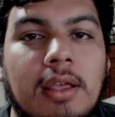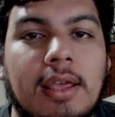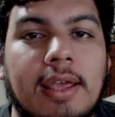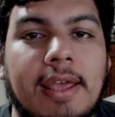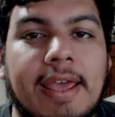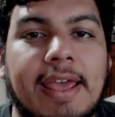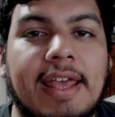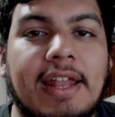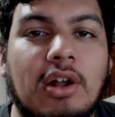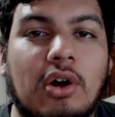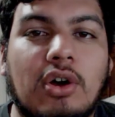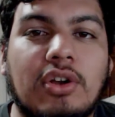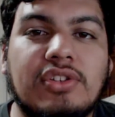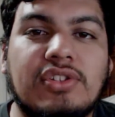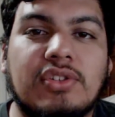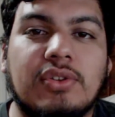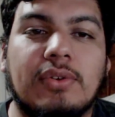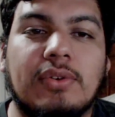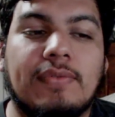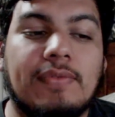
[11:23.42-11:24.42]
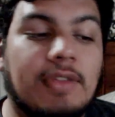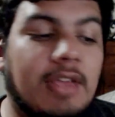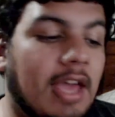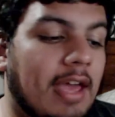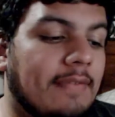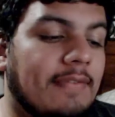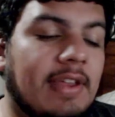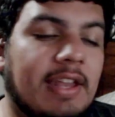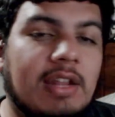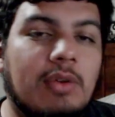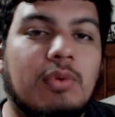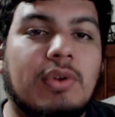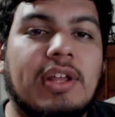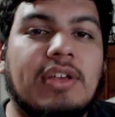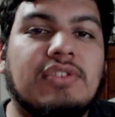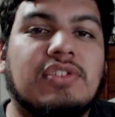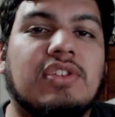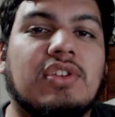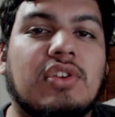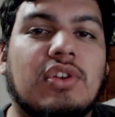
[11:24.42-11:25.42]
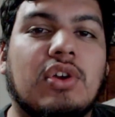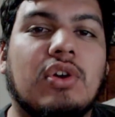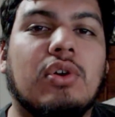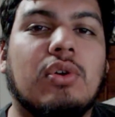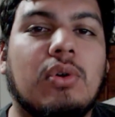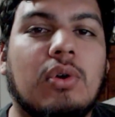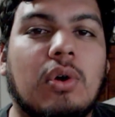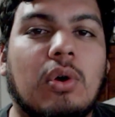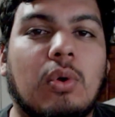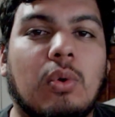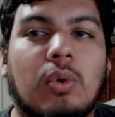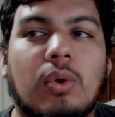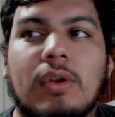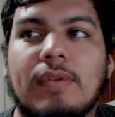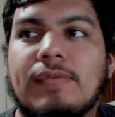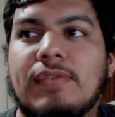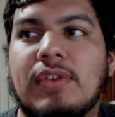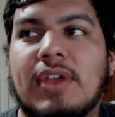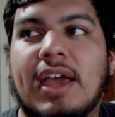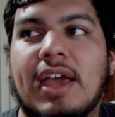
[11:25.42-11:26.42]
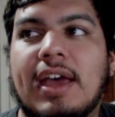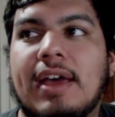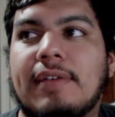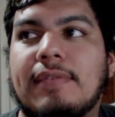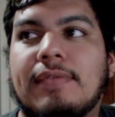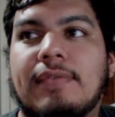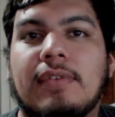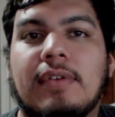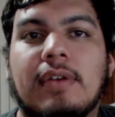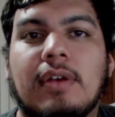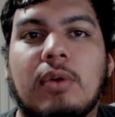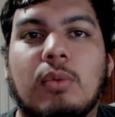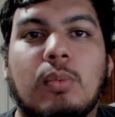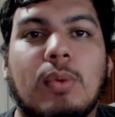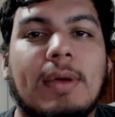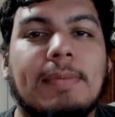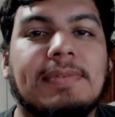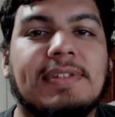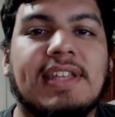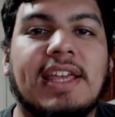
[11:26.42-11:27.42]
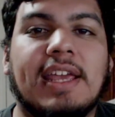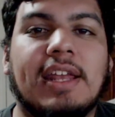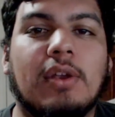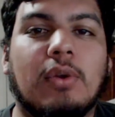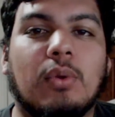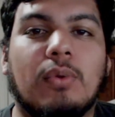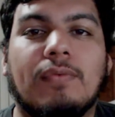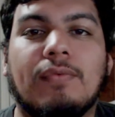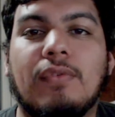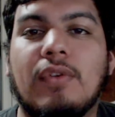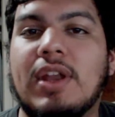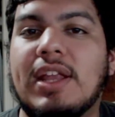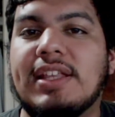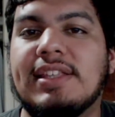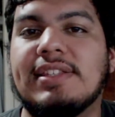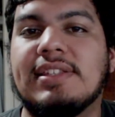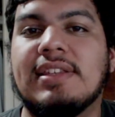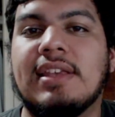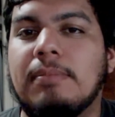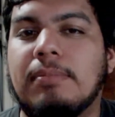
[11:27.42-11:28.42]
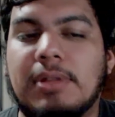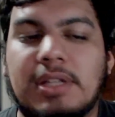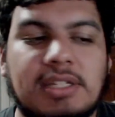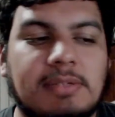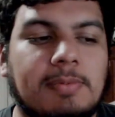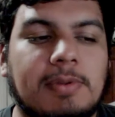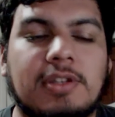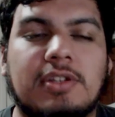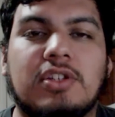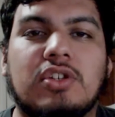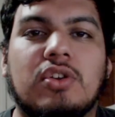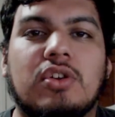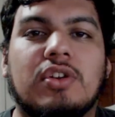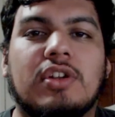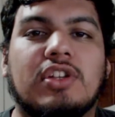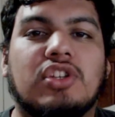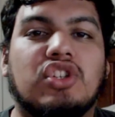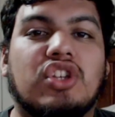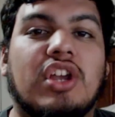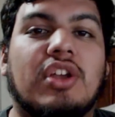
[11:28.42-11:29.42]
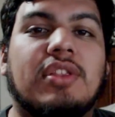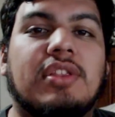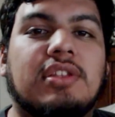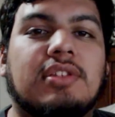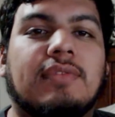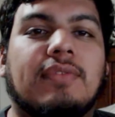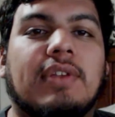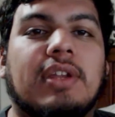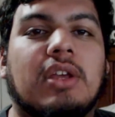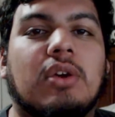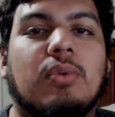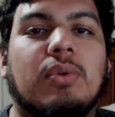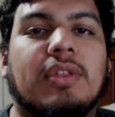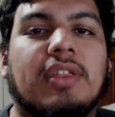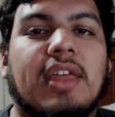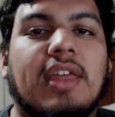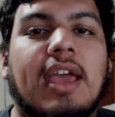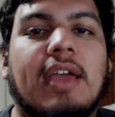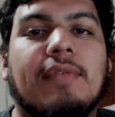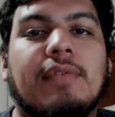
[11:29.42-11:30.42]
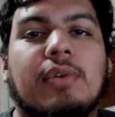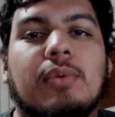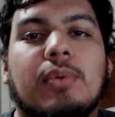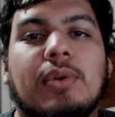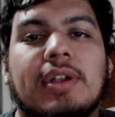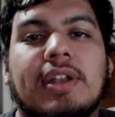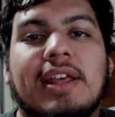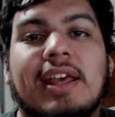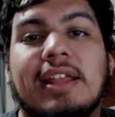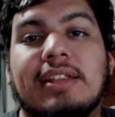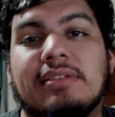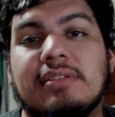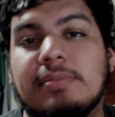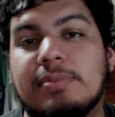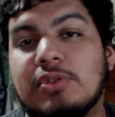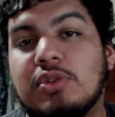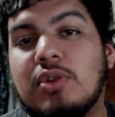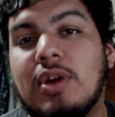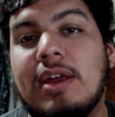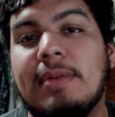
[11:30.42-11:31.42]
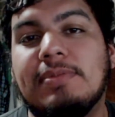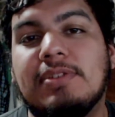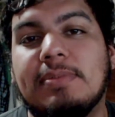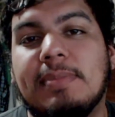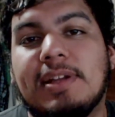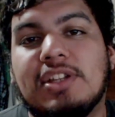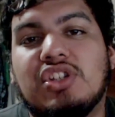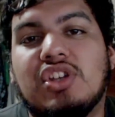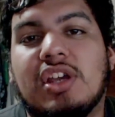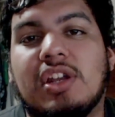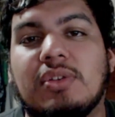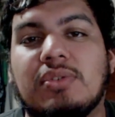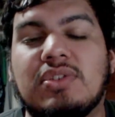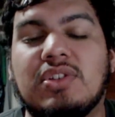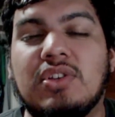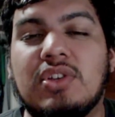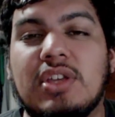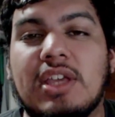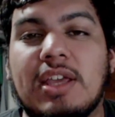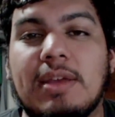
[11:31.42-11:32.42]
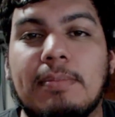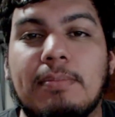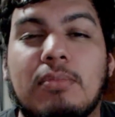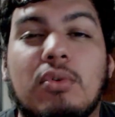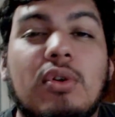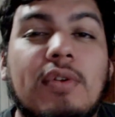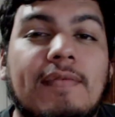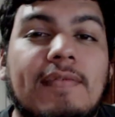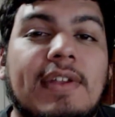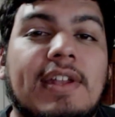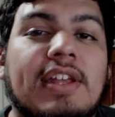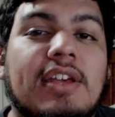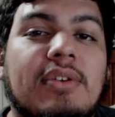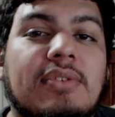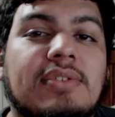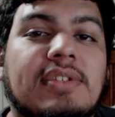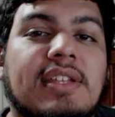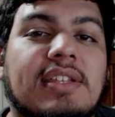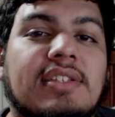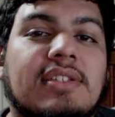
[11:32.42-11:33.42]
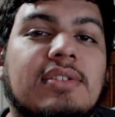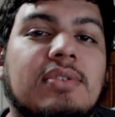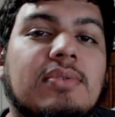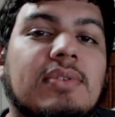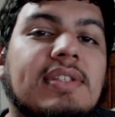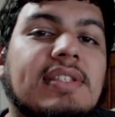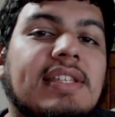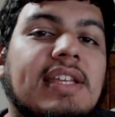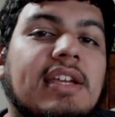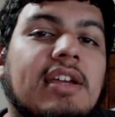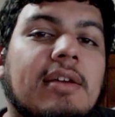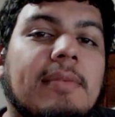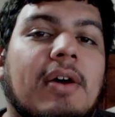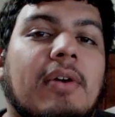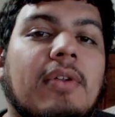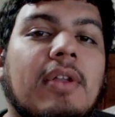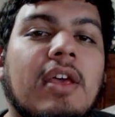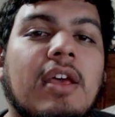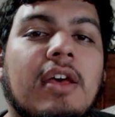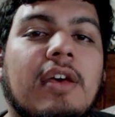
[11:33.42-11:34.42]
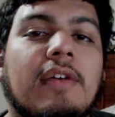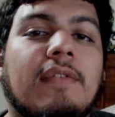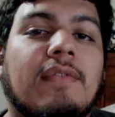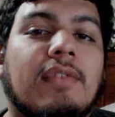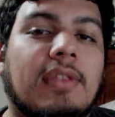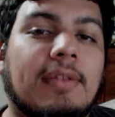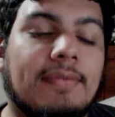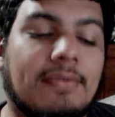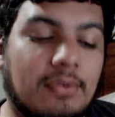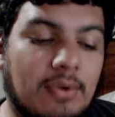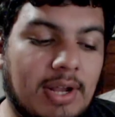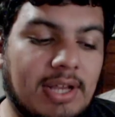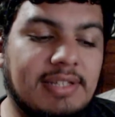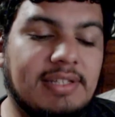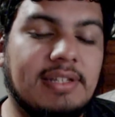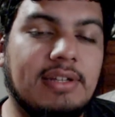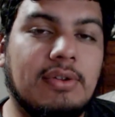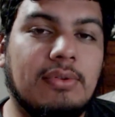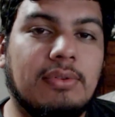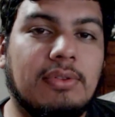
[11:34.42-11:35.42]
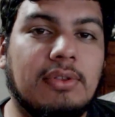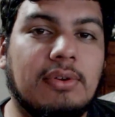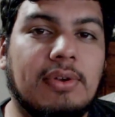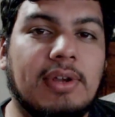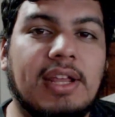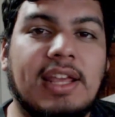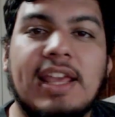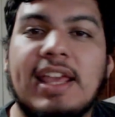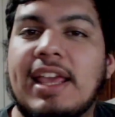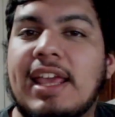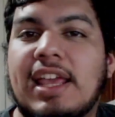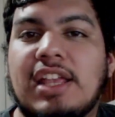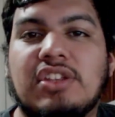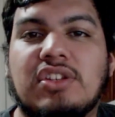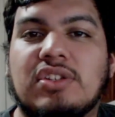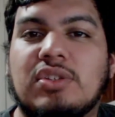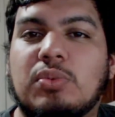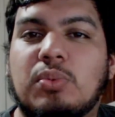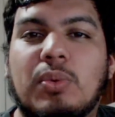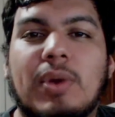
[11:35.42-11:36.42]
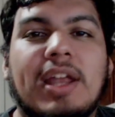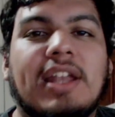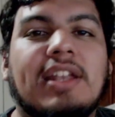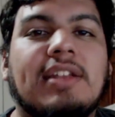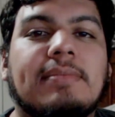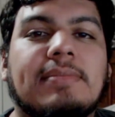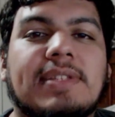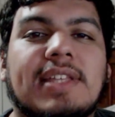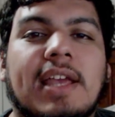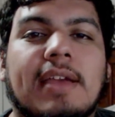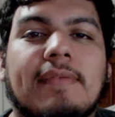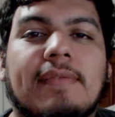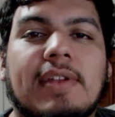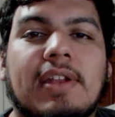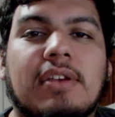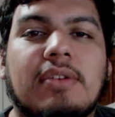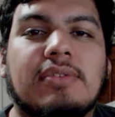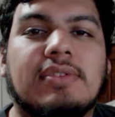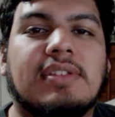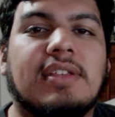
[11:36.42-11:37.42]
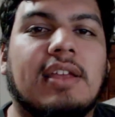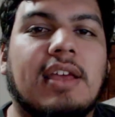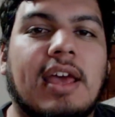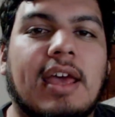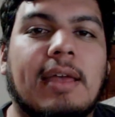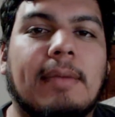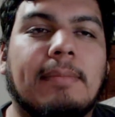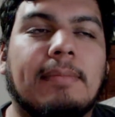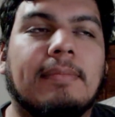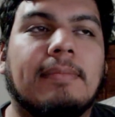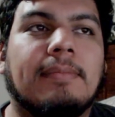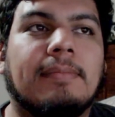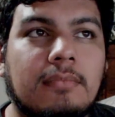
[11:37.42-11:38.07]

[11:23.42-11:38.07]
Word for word: And also, if you have anyone else you know, or if you have a website or friends, please be sure to share this video with everyone and subscribe to my channel so you get more videos as soon as they come out for the Verizon Note three and just random tech videos. I'm,